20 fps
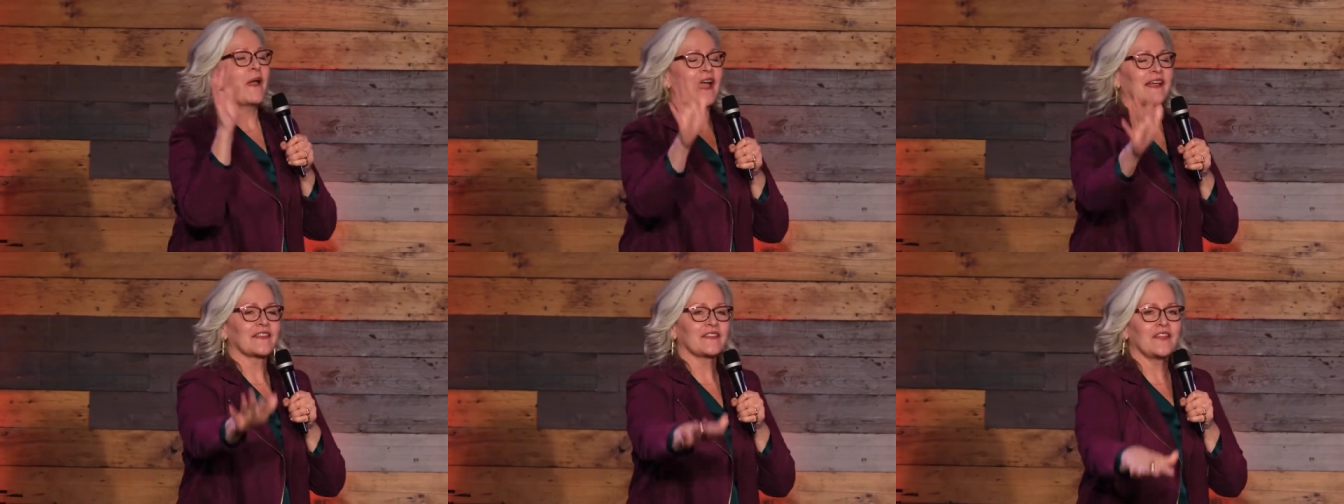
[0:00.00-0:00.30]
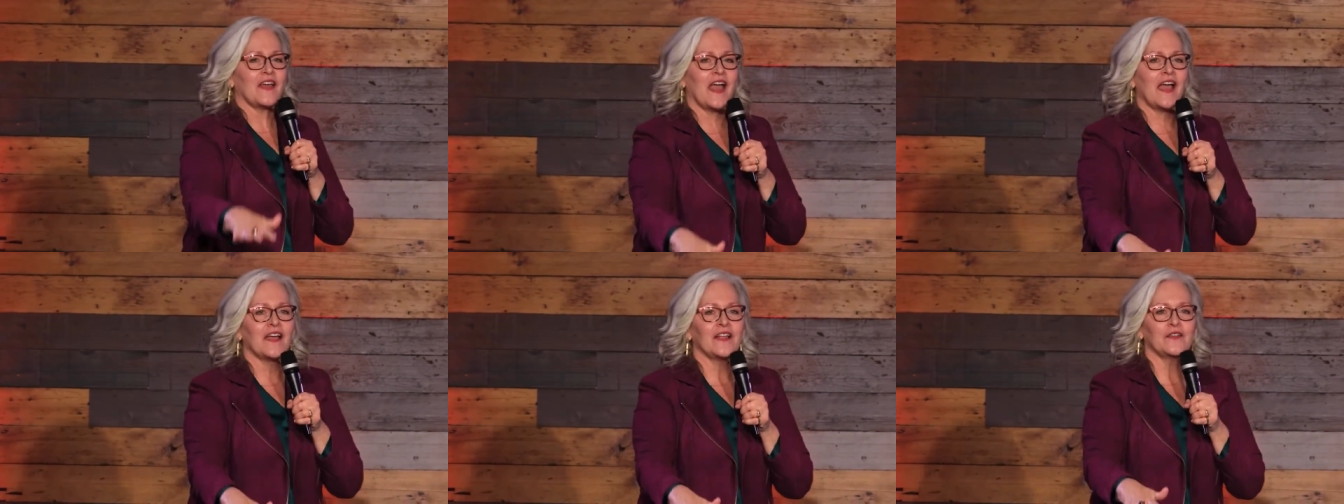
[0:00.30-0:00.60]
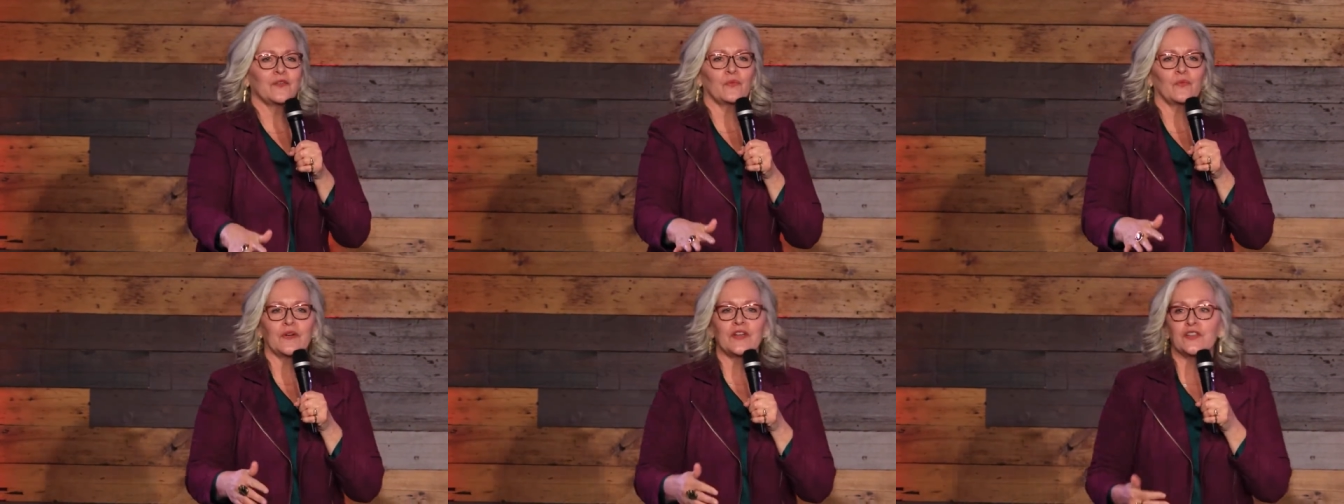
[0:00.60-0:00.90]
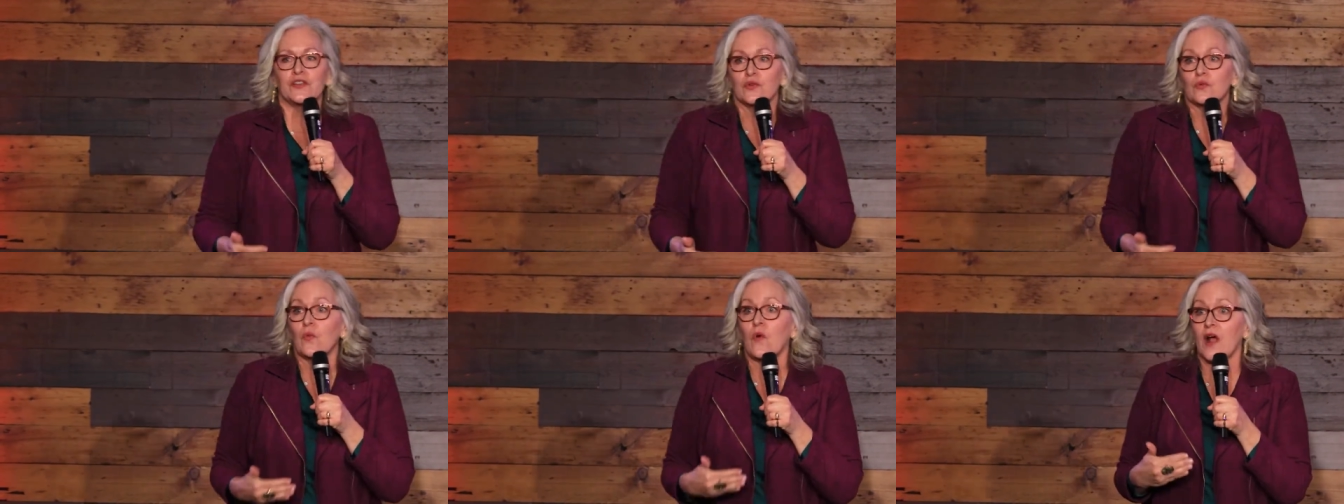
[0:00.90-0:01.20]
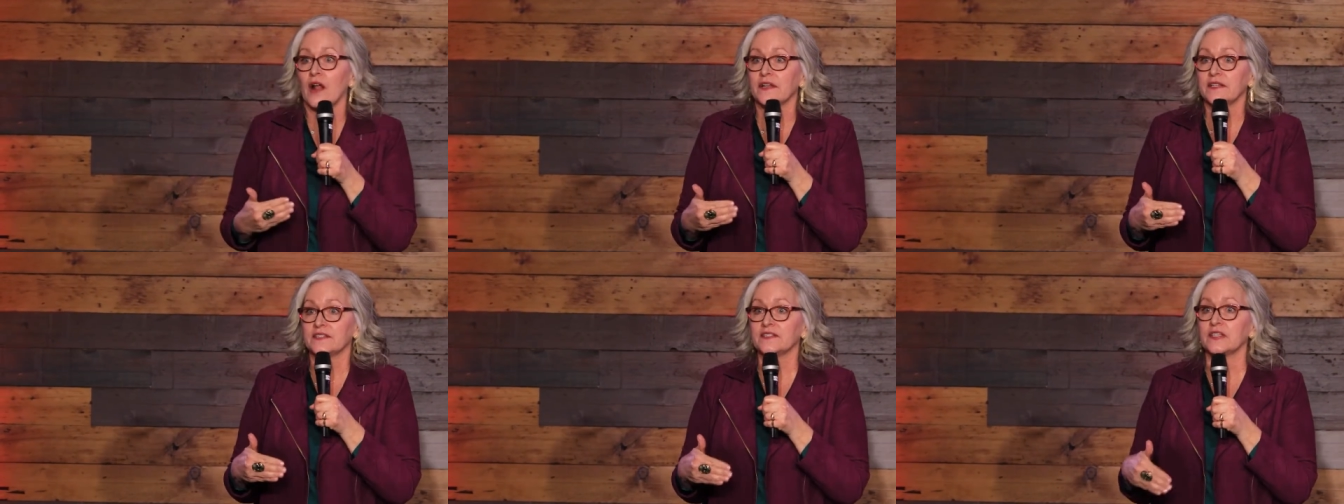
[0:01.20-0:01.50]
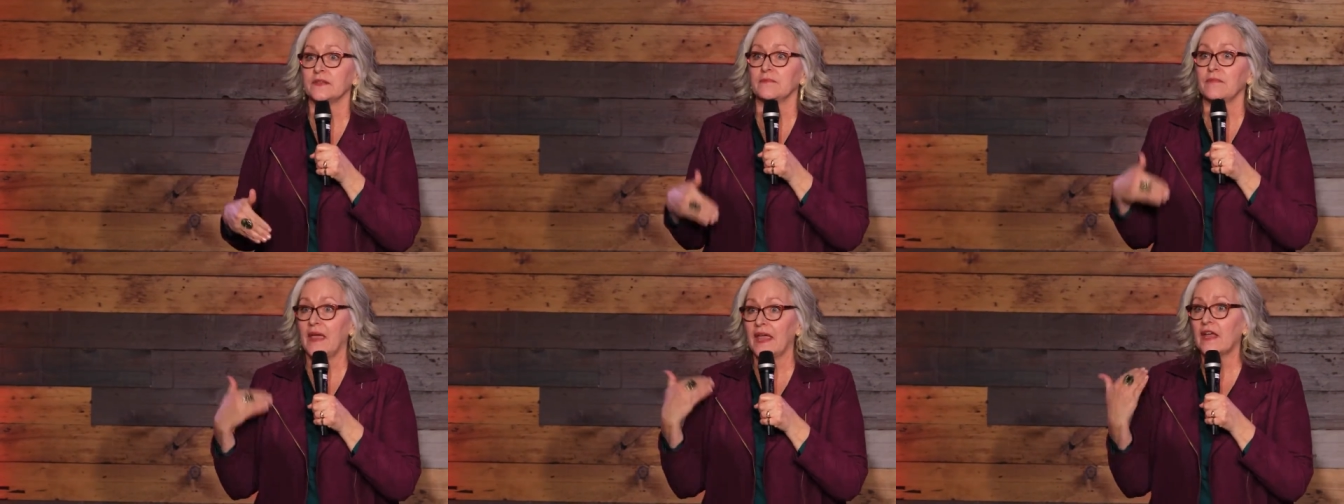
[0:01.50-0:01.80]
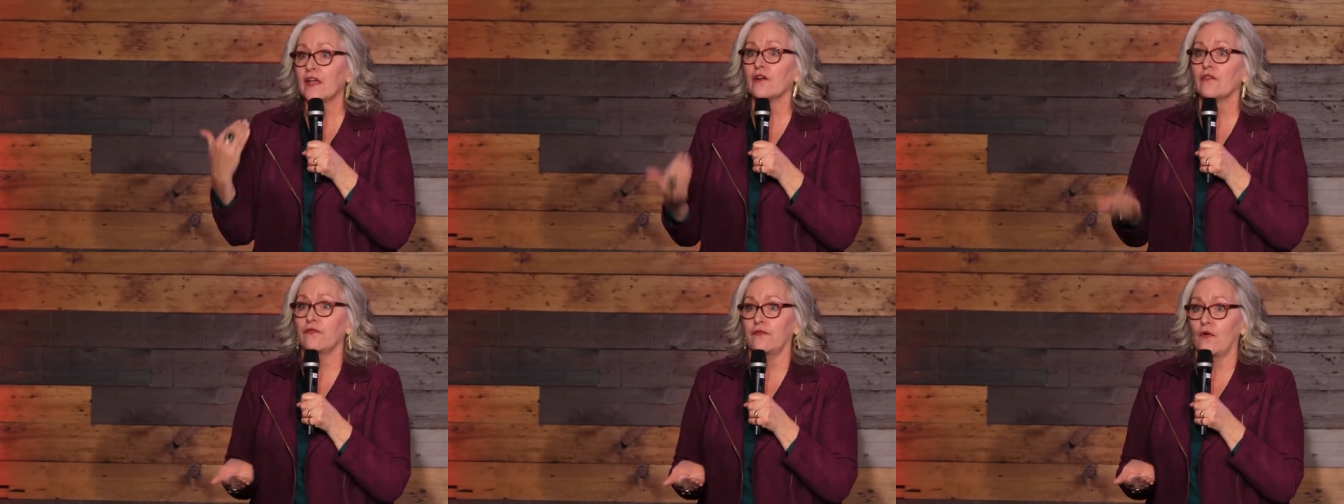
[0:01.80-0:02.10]
back then, when you wanted to
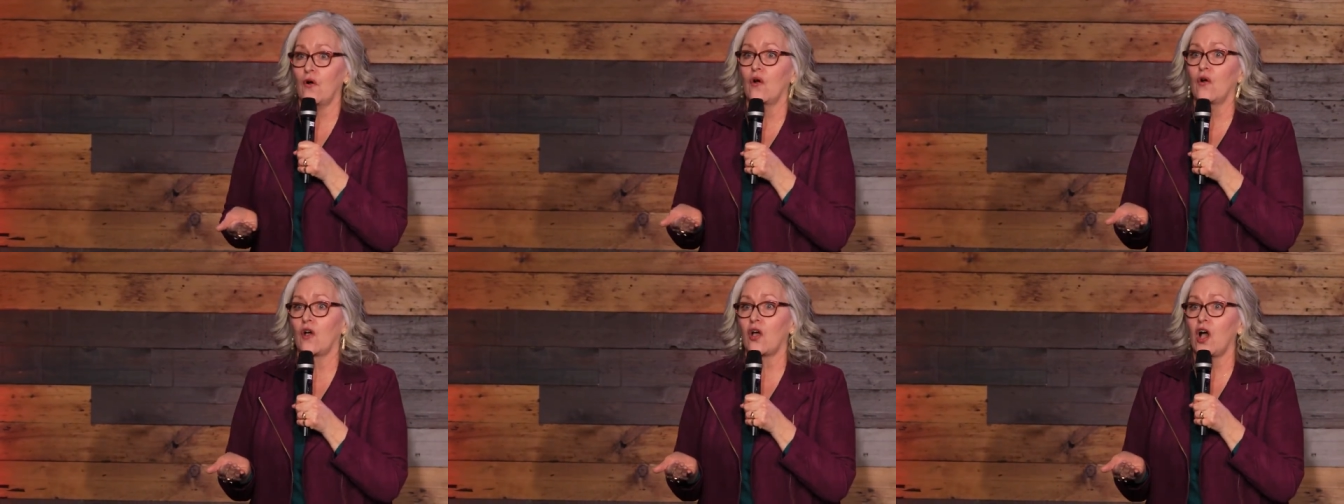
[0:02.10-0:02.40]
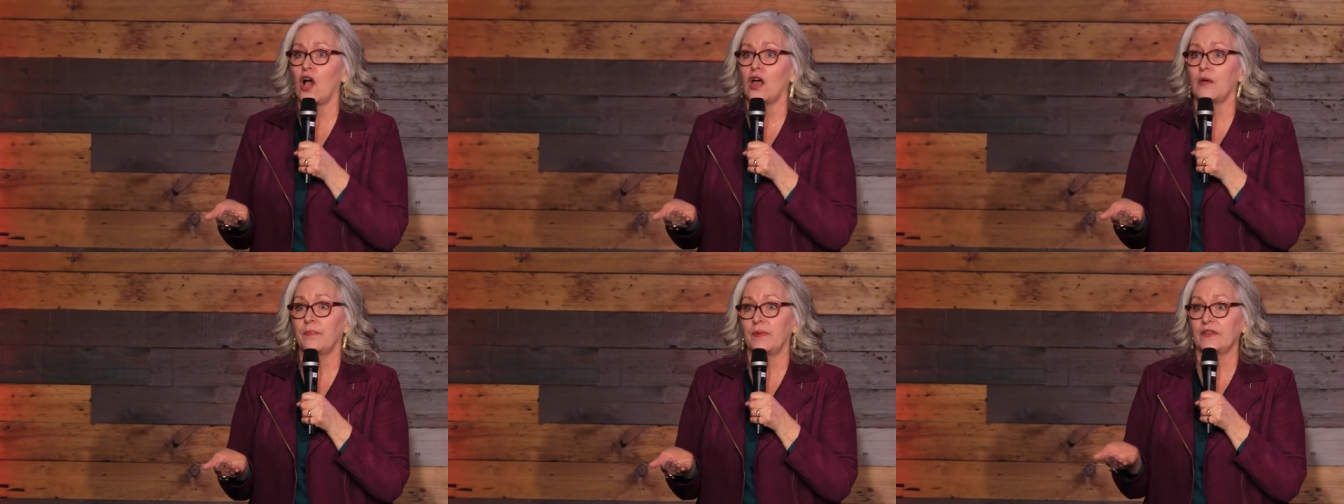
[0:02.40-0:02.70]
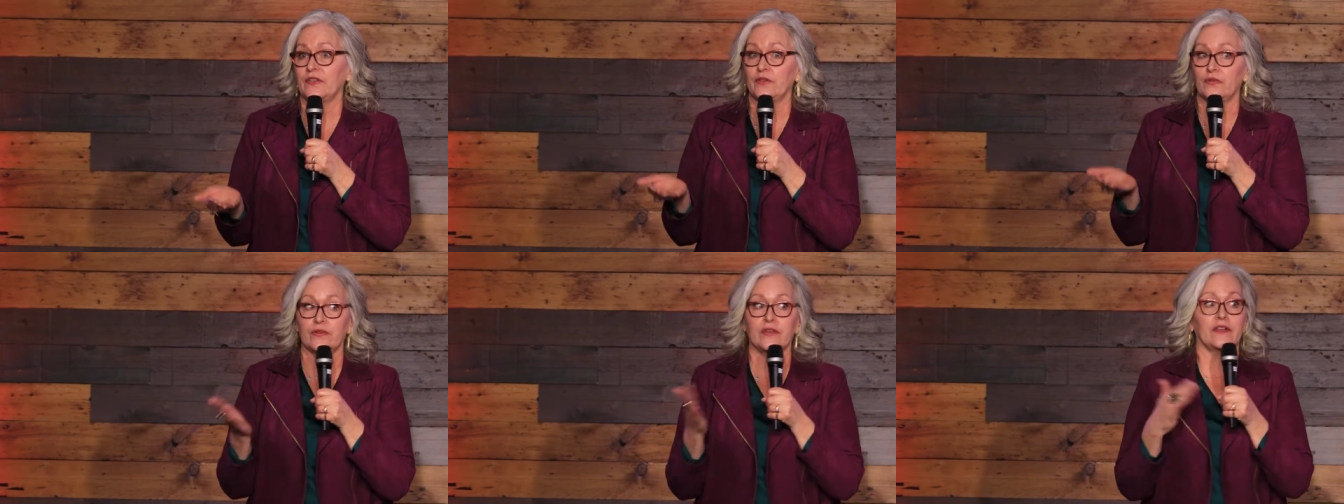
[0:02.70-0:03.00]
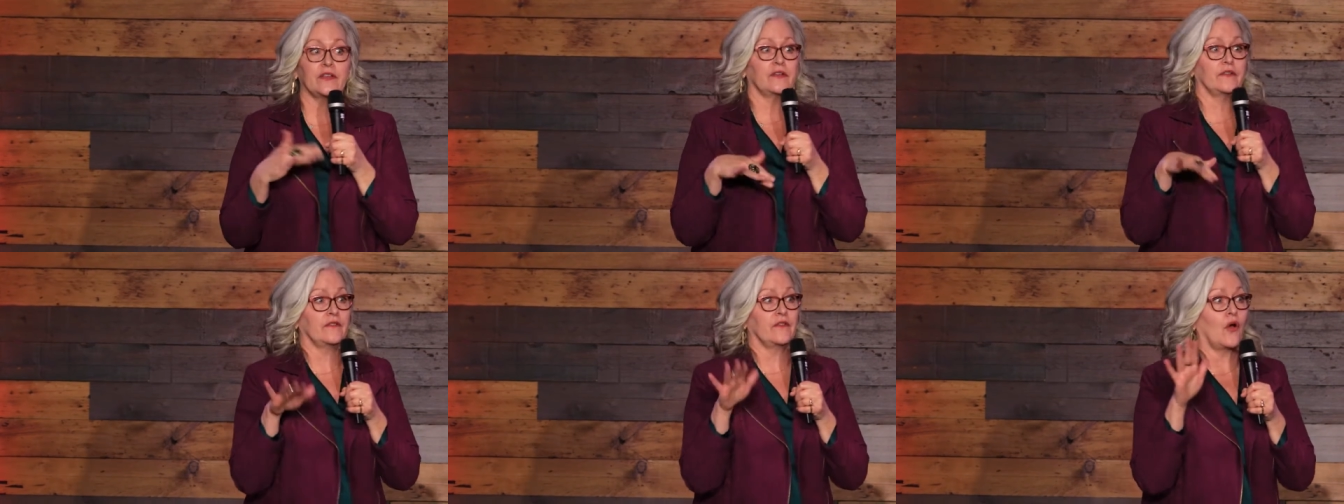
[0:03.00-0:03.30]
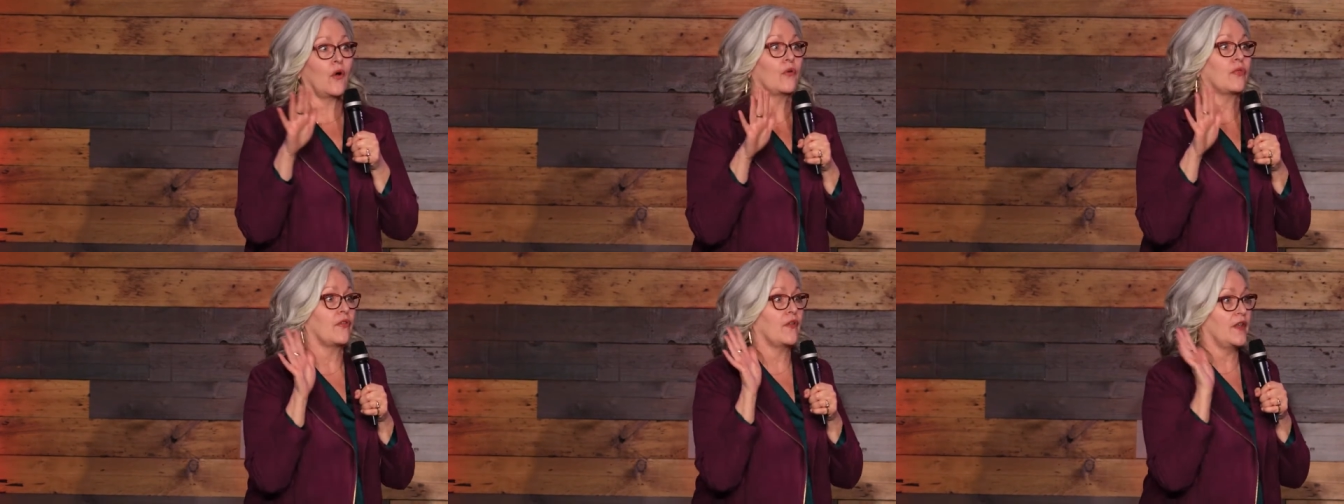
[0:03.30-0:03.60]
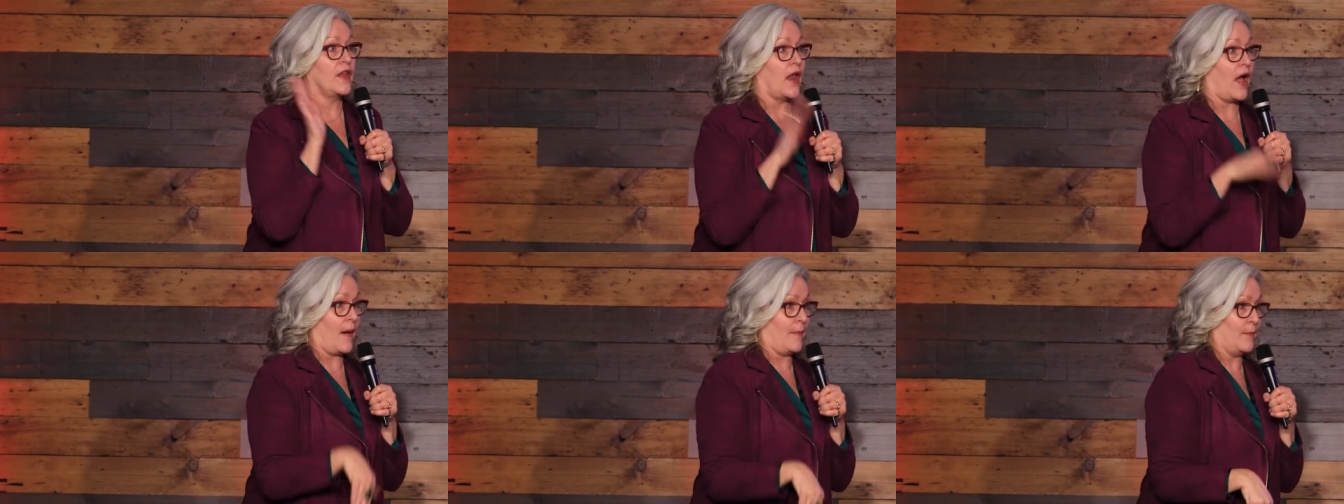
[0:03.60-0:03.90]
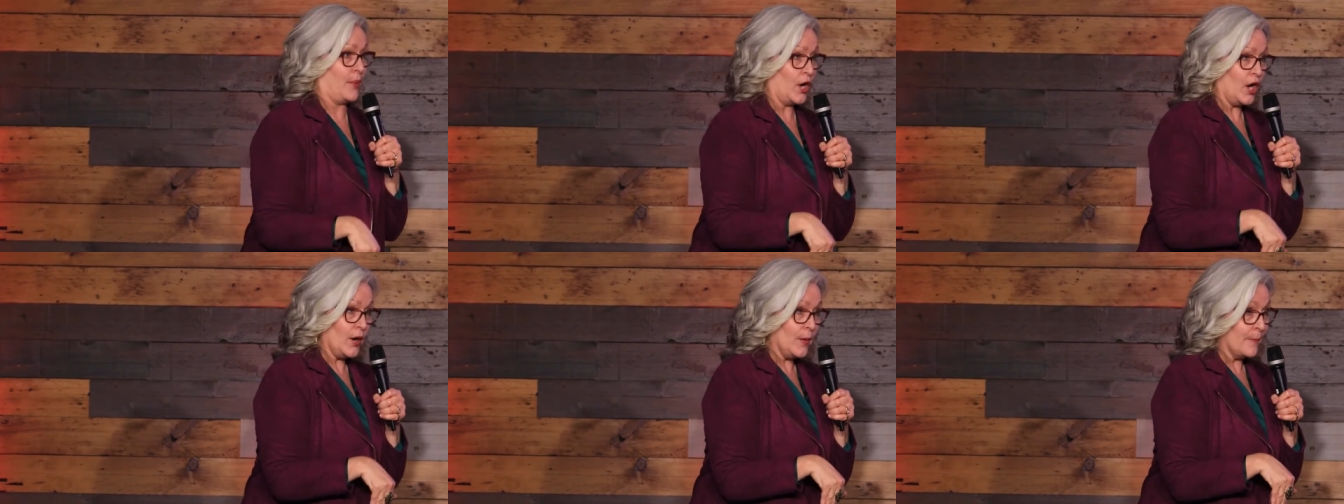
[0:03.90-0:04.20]
make a phone call but you didn't know the
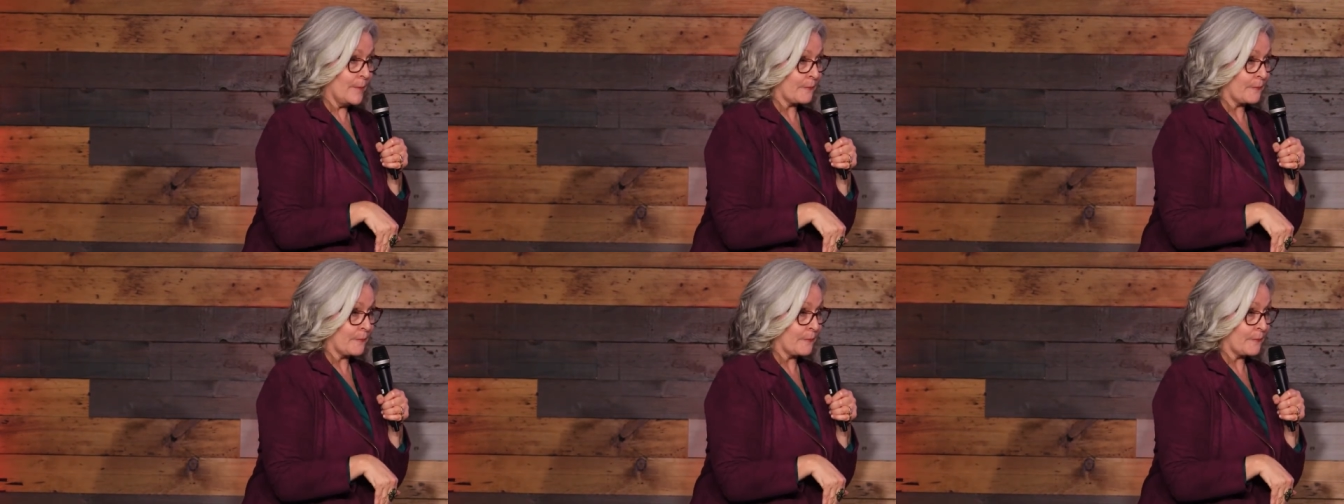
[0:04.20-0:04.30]
number,